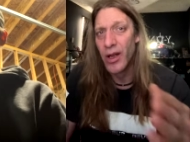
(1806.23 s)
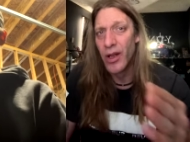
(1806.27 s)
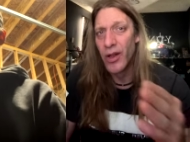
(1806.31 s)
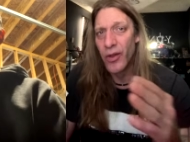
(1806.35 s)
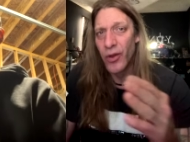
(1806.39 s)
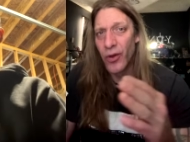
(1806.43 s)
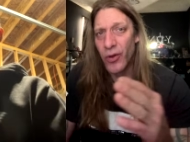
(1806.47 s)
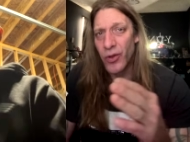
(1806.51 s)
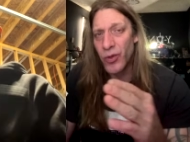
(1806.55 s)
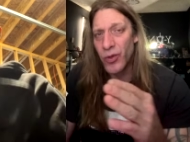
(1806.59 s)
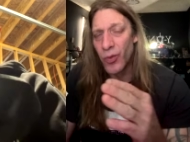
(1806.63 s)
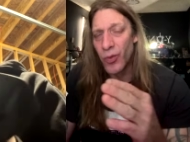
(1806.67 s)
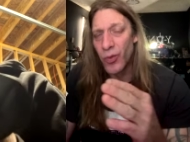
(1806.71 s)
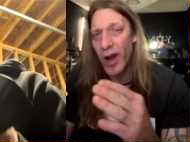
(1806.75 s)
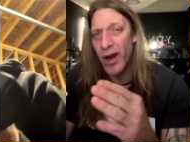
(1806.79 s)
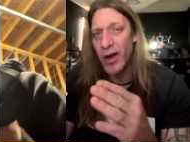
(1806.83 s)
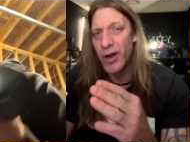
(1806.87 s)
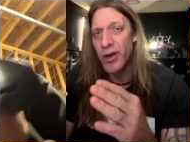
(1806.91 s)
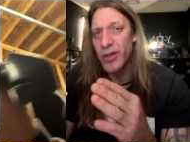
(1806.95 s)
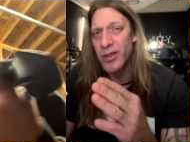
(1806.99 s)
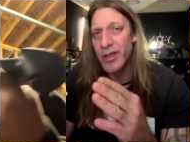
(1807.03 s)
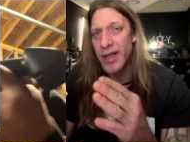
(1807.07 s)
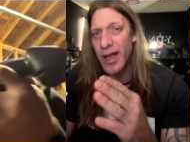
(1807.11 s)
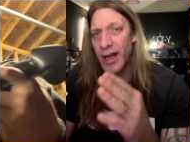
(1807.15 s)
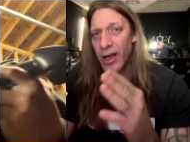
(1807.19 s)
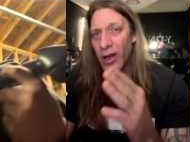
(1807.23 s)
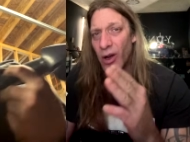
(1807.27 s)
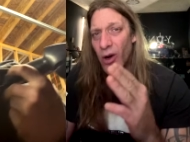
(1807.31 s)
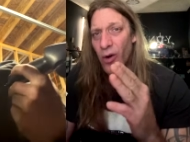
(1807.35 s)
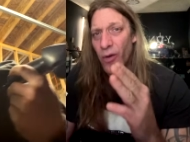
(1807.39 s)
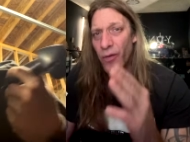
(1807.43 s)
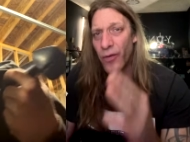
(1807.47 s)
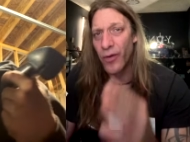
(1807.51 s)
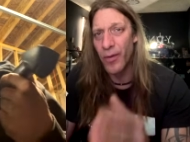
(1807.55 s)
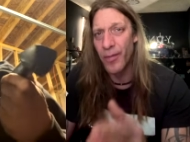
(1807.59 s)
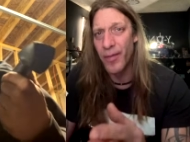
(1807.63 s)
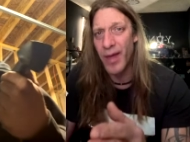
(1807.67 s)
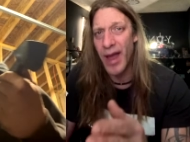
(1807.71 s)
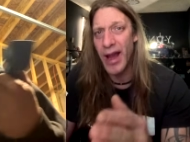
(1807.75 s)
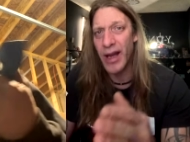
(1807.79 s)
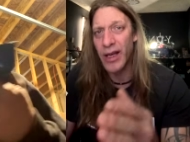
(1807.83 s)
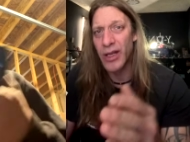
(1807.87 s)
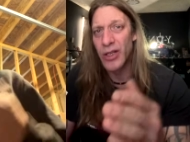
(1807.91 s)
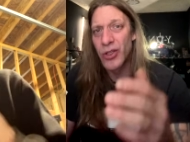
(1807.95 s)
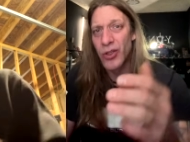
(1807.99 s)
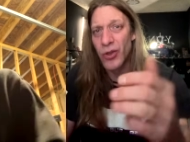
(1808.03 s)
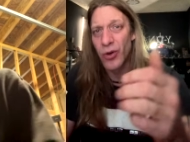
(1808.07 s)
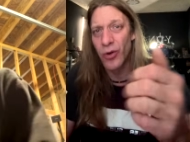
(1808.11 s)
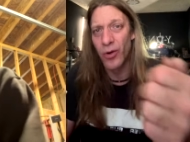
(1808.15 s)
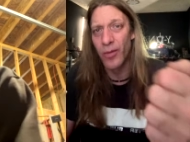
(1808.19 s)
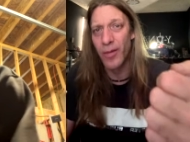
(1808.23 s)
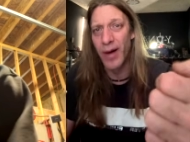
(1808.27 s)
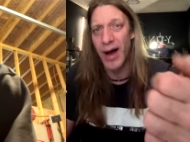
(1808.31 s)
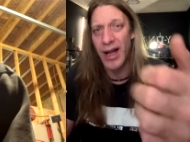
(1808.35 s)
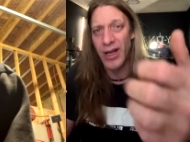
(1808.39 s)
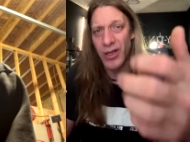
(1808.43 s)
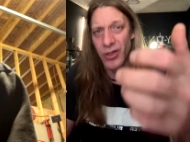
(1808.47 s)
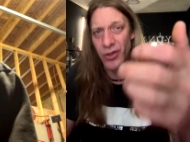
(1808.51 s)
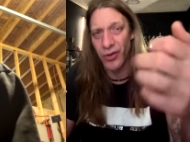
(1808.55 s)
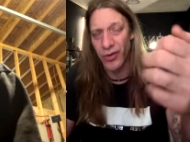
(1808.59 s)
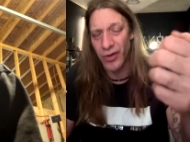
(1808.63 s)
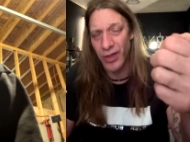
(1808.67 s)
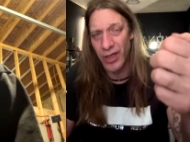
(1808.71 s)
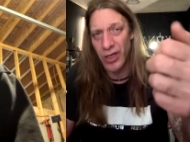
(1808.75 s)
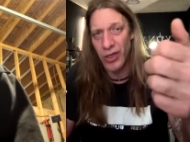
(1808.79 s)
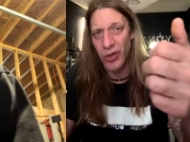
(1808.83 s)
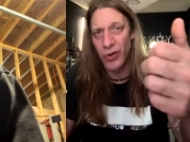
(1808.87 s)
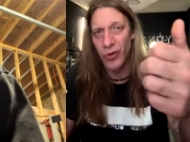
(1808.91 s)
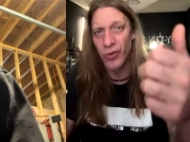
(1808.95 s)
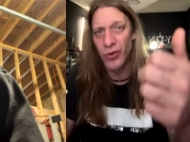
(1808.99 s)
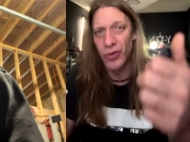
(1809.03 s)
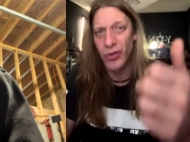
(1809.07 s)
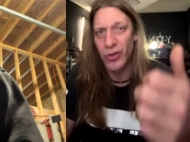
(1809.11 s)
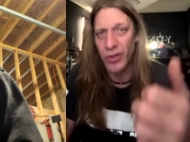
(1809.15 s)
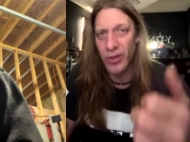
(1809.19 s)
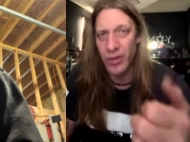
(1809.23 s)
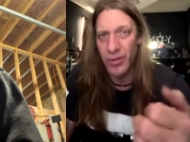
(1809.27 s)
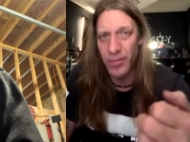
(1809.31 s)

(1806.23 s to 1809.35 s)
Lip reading: Those wires that go from that control module that you